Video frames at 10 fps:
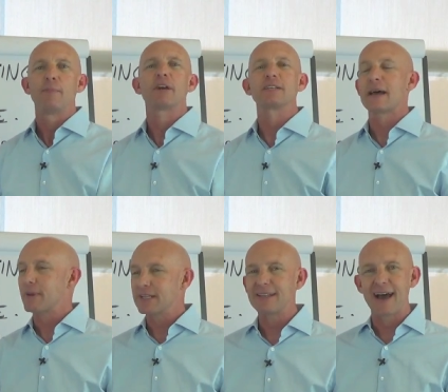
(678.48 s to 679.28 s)
because I'm
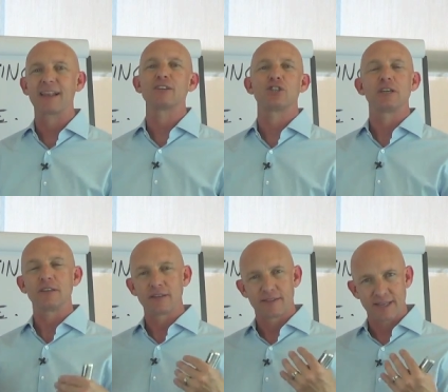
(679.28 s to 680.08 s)

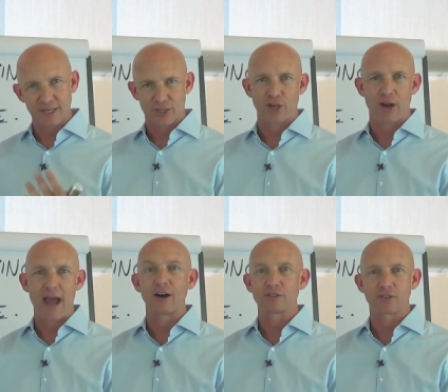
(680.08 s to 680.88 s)
acknowledging that it's their
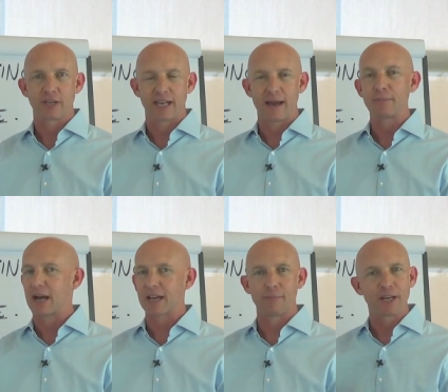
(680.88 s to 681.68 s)
house and I'm
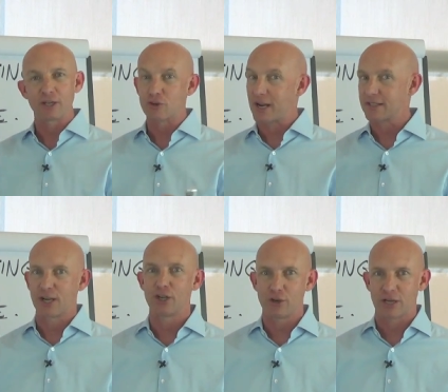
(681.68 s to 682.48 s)
not coming in trying to
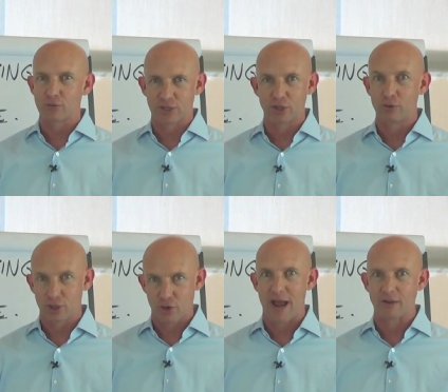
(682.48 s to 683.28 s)
tell you guys what to do in
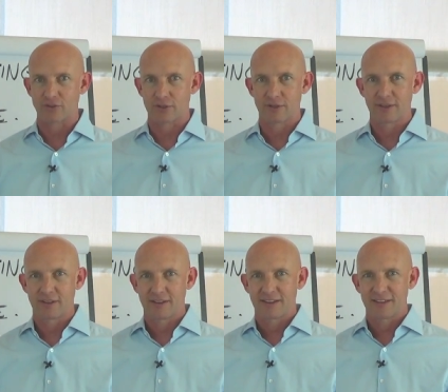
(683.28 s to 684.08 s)
your house.
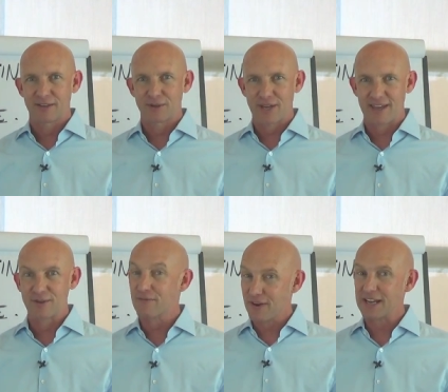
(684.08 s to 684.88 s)
Okay,
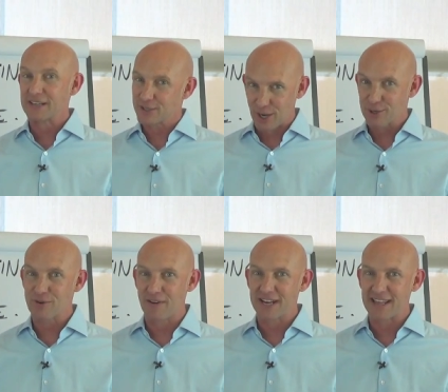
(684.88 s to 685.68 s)
they're funny. Sellers are
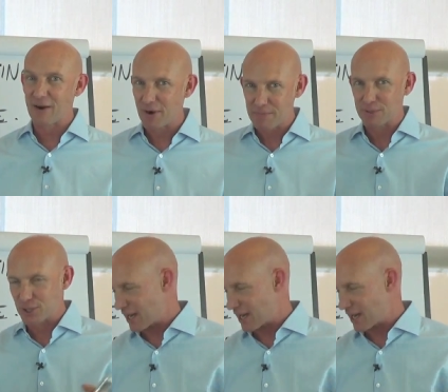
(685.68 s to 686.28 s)
funny that way, but you